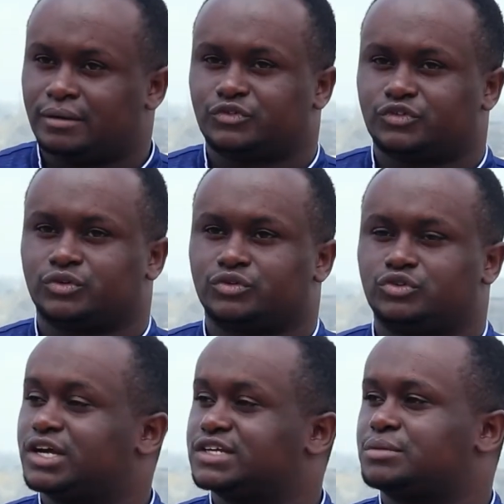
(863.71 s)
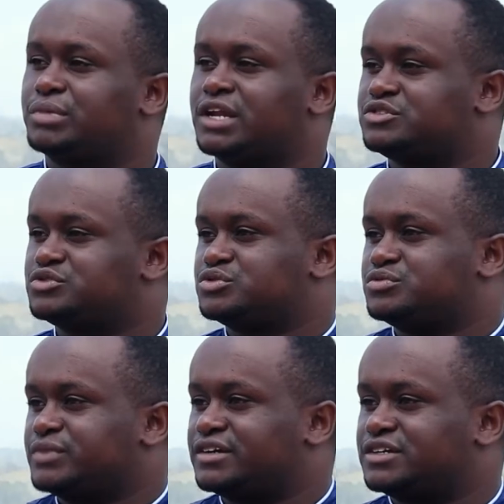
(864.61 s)
So you guys are planning to
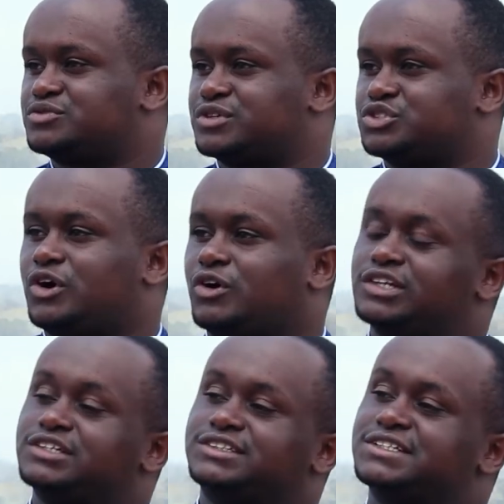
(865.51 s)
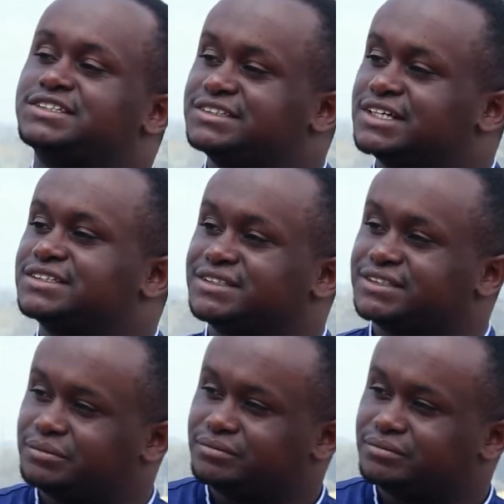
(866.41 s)
migrate to Azure, at least test the system?